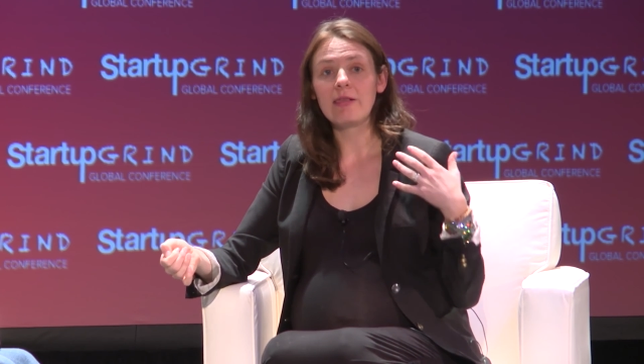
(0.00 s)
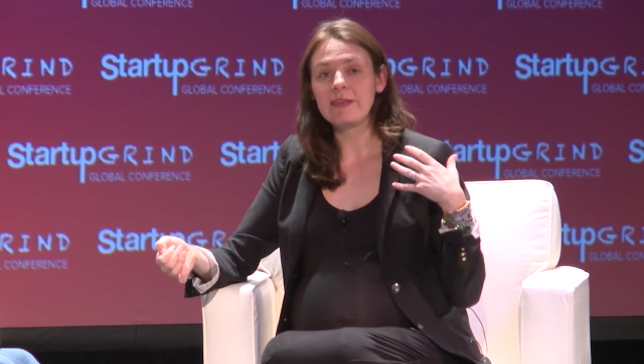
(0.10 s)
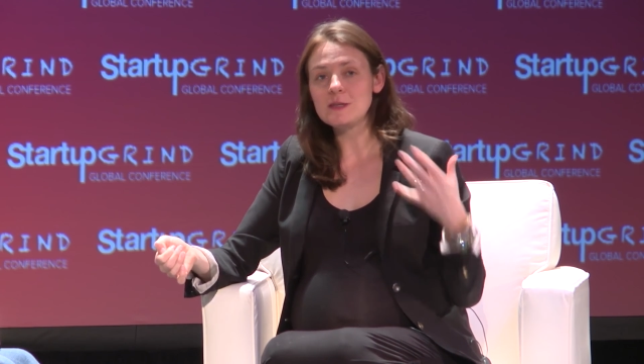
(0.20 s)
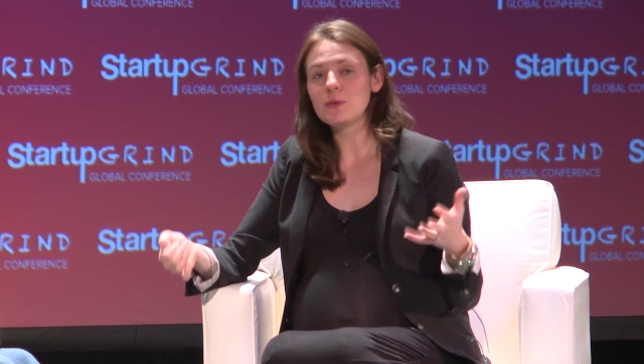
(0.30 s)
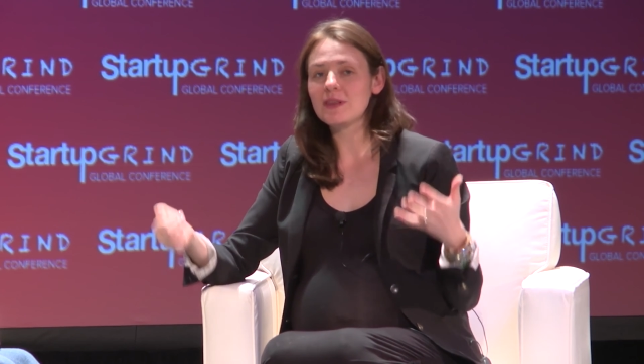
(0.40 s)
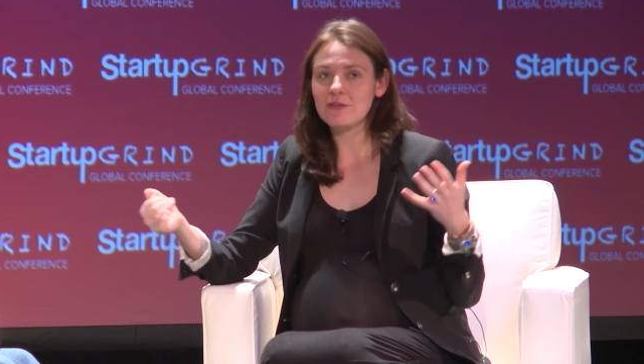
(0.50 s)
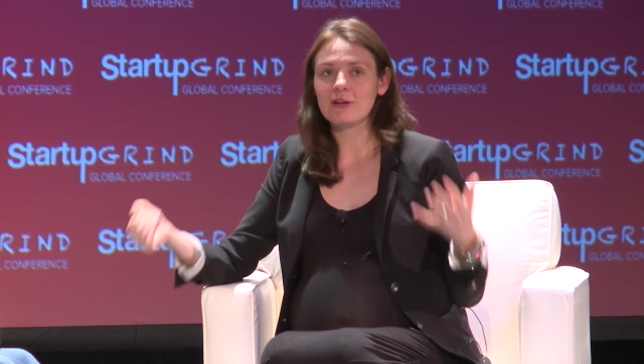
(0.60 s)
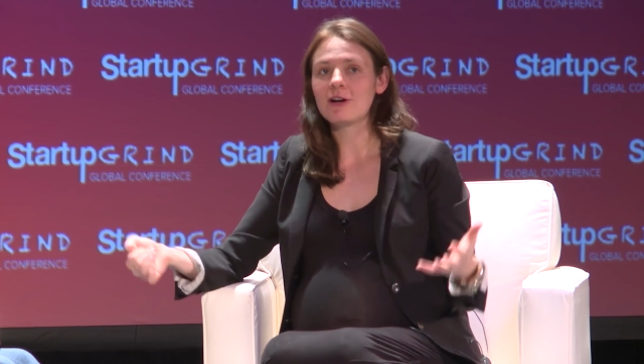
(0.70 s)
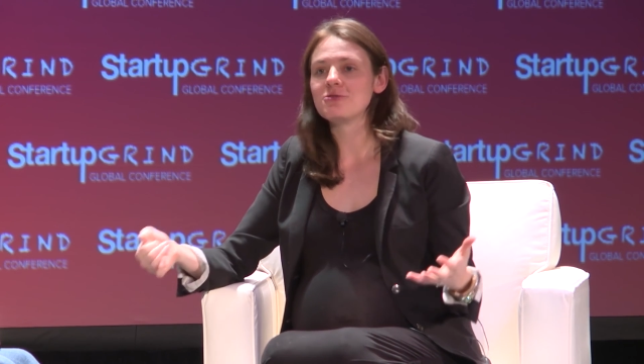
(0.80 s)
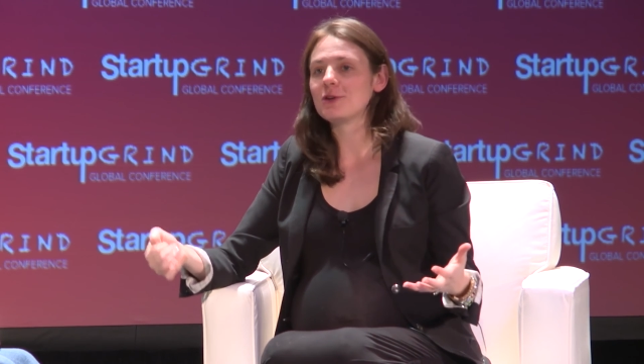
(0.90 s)
at least we live in
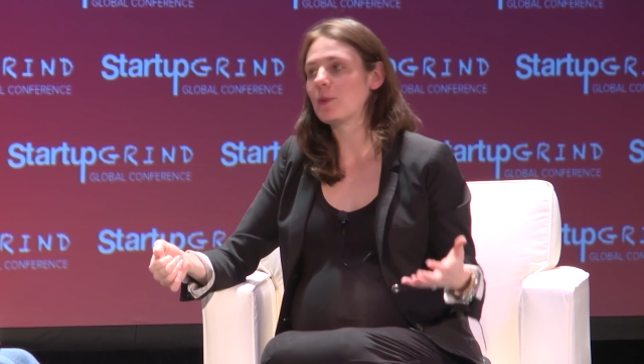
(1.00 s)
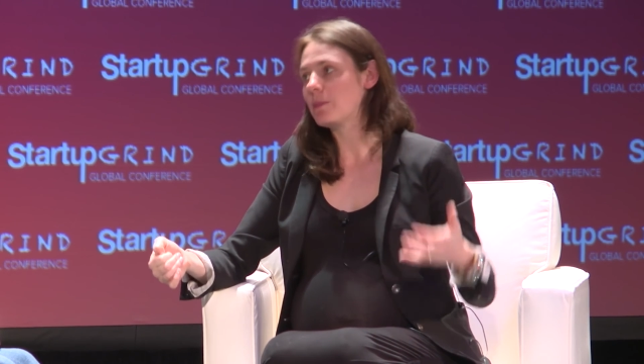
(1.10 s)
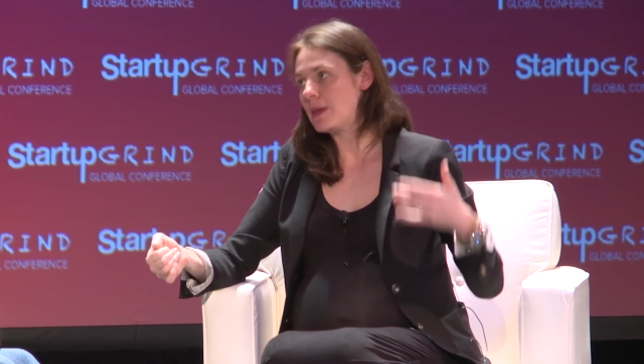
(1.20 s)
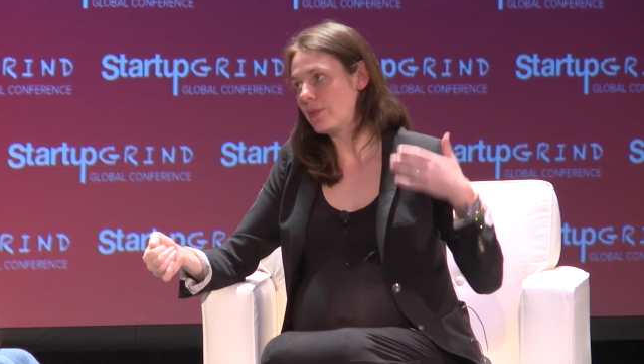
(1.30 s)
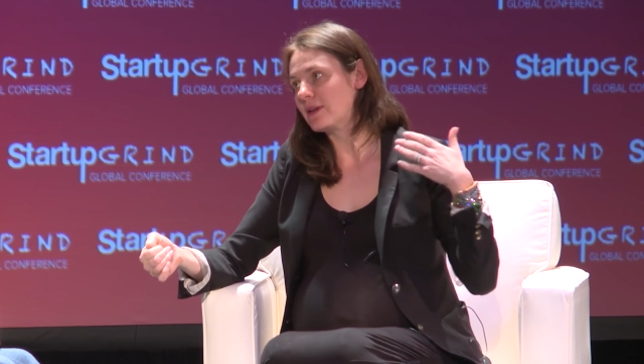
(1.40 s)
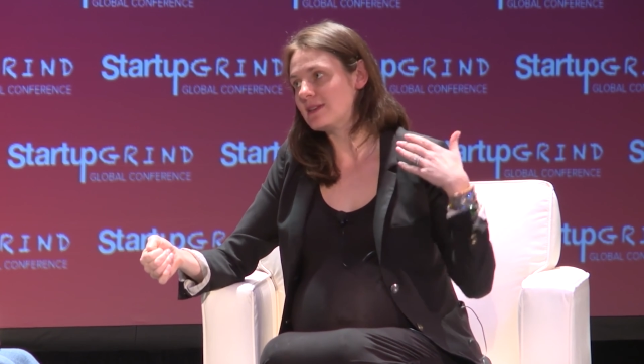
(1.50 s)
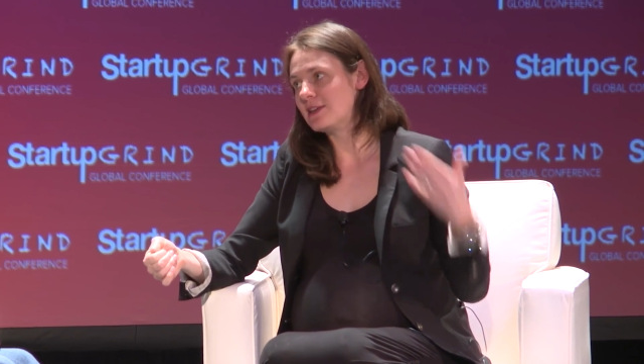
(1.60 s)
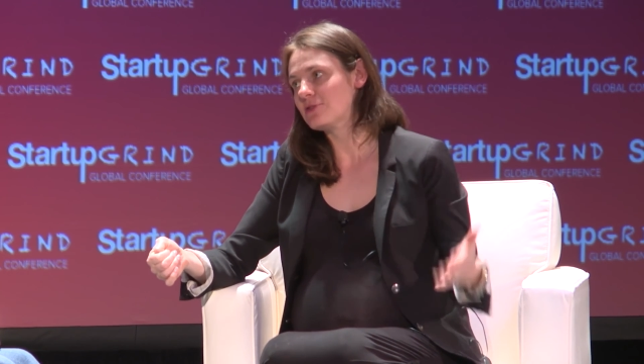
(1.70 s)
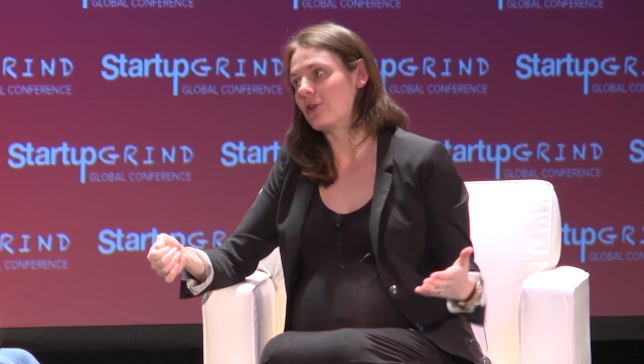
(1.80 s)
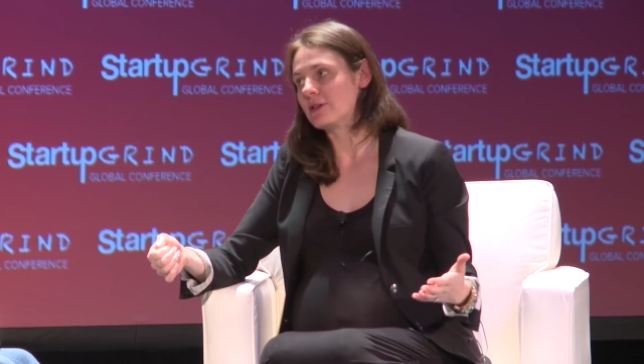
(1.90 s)
a country where people can
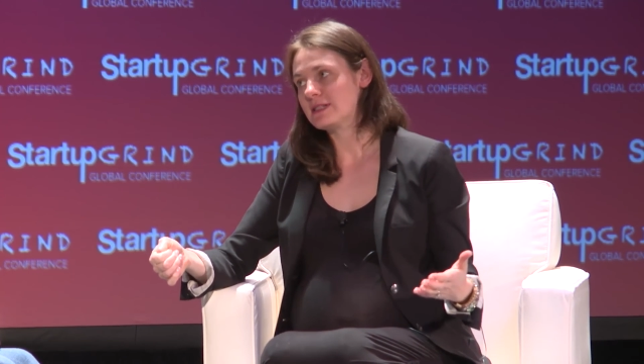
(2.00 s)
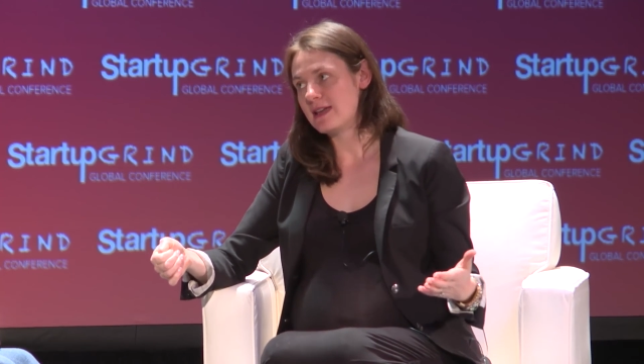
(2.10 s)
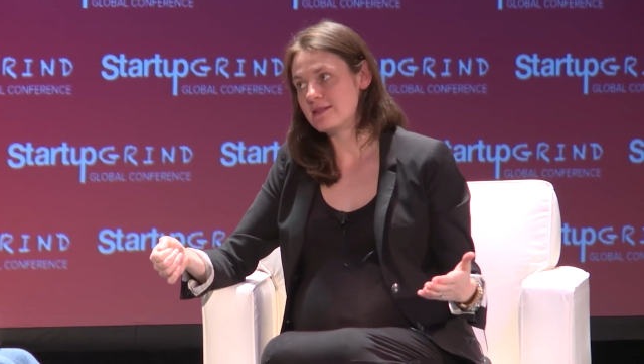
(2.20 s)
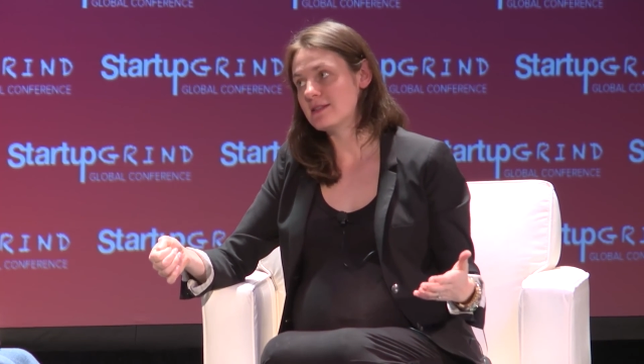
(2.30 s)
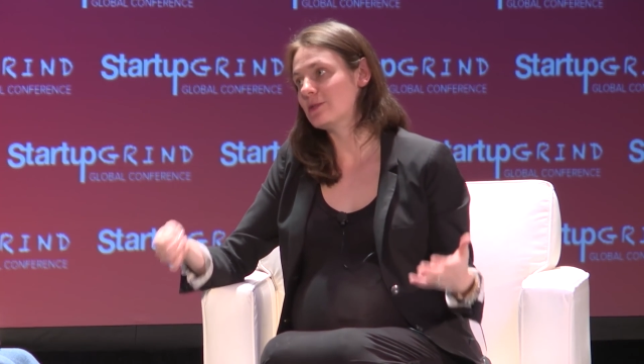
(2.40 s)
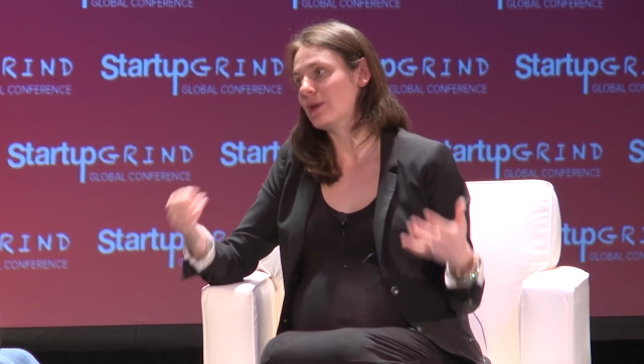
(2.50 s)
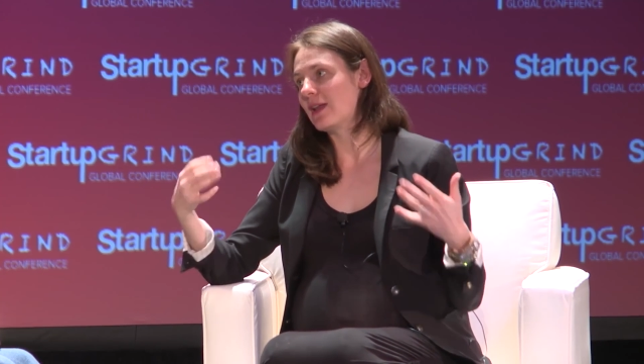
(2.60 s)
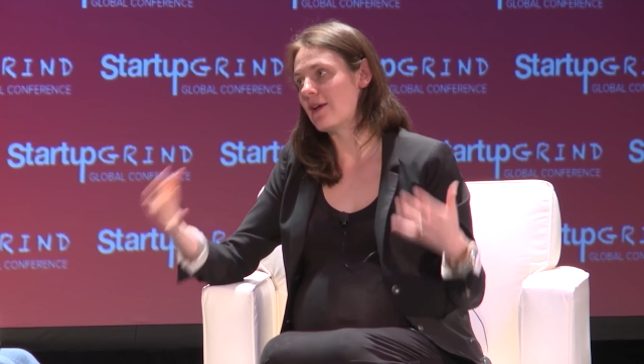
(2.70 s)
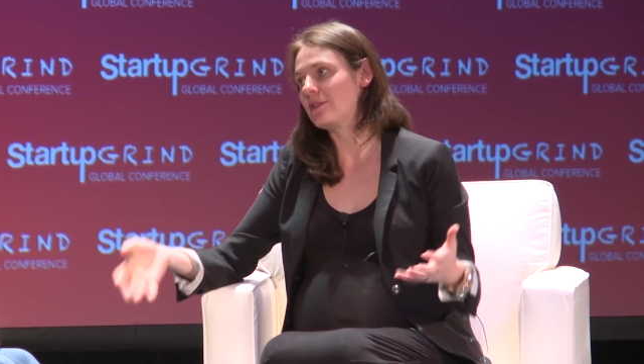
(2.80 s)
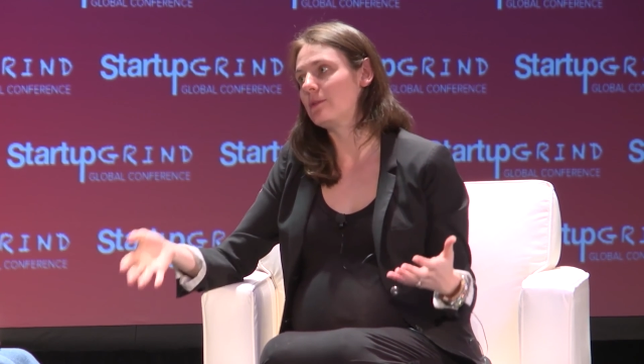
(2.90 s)
take strong stances and we
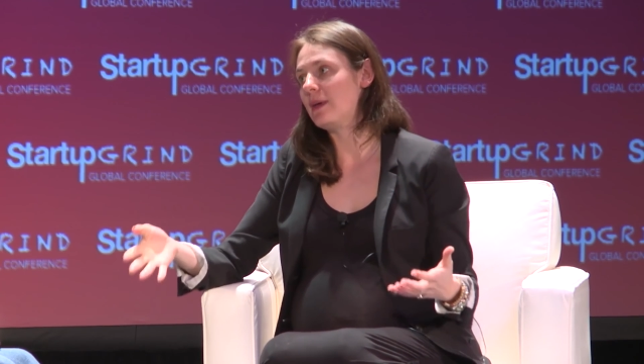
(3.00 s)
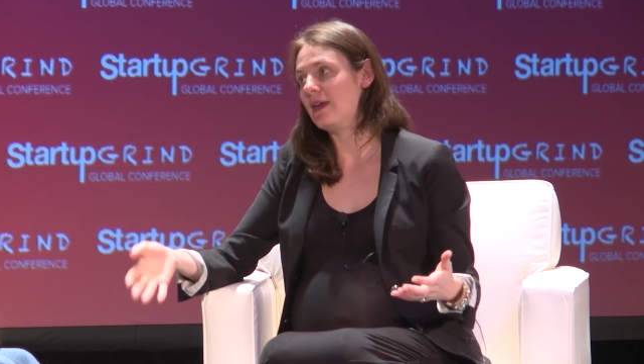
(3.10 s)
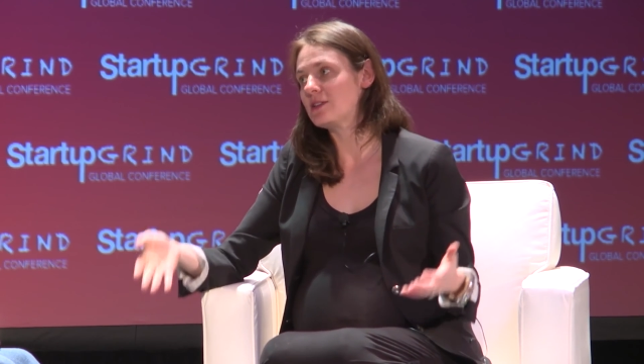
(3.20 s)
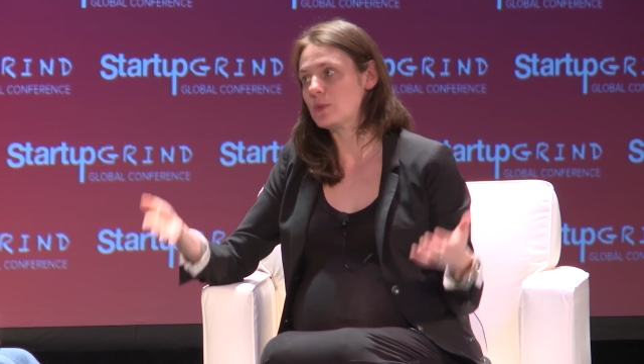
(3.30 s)
can have a debate.